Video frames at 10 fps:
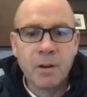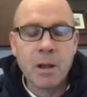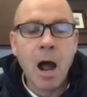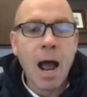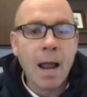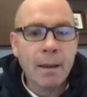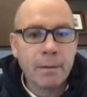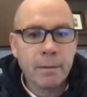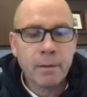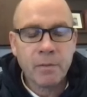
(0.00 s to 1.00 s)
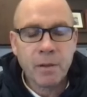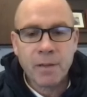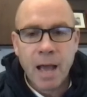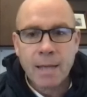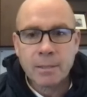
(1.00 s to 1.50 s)
you're not, if you
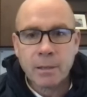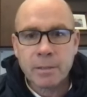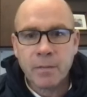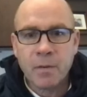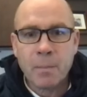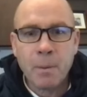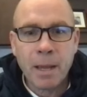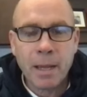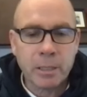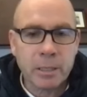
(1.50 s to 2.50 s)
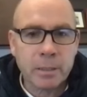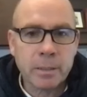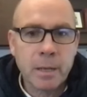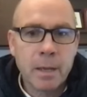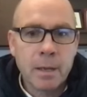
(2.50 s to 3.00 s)
have guys on different pages,
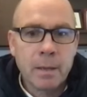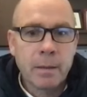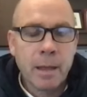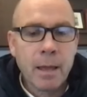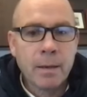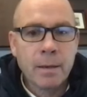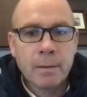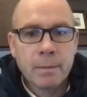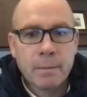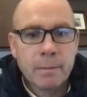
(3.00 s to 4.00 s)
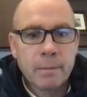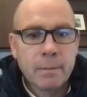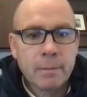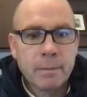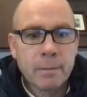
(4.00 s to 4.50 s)
then
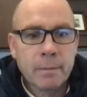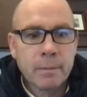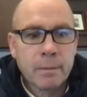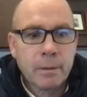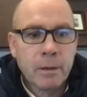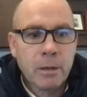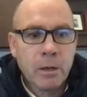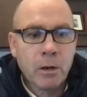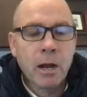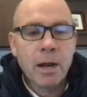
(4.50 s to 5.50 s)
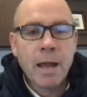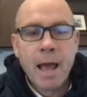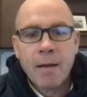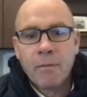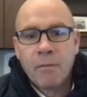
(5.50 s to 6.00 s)
you're going to
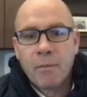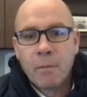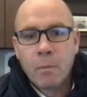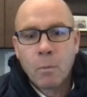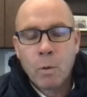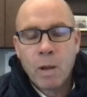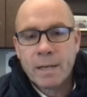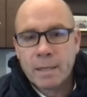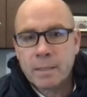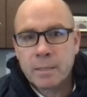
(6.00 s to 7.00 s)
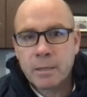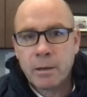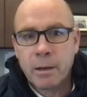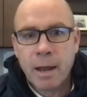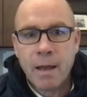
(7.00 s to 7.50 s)
have weaknesses and
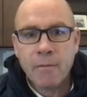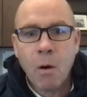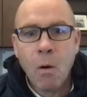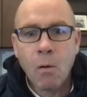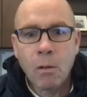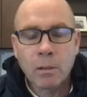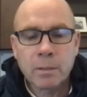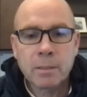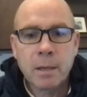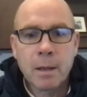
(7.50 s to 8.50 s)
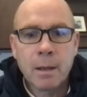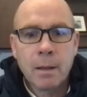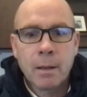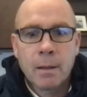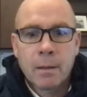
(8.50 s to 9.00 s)
you're going to have holes
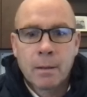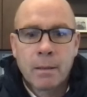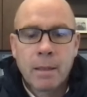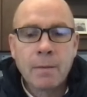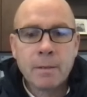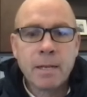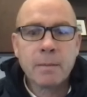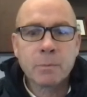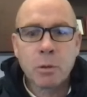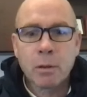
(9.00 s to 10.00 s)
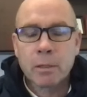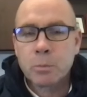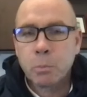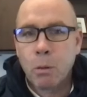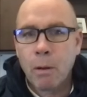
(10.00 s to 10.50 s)
that teams will
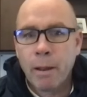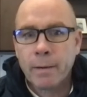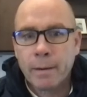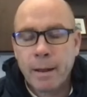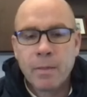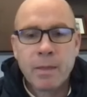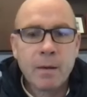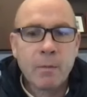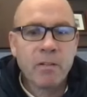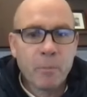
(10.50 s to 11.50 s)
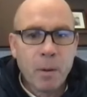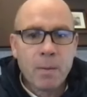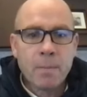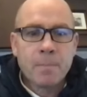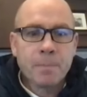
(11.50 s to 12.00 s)
exploit. And I think we've
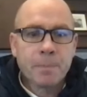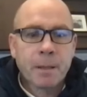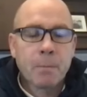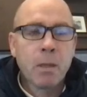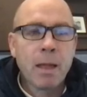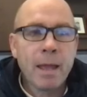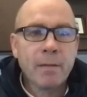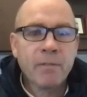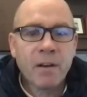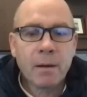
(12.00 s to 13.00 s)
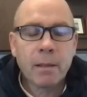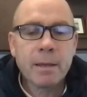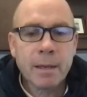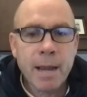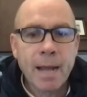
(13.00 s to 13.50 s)
been playing fairly
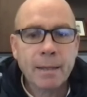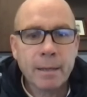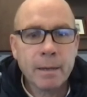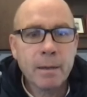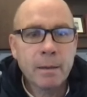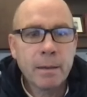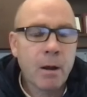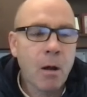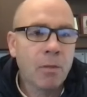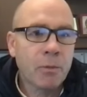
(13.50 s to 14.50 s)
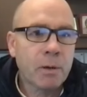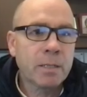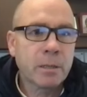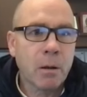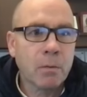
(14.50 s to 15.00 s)
connected in all three
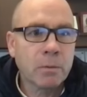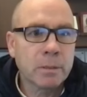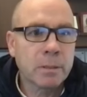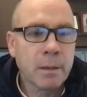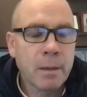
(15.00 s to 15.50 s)
zones,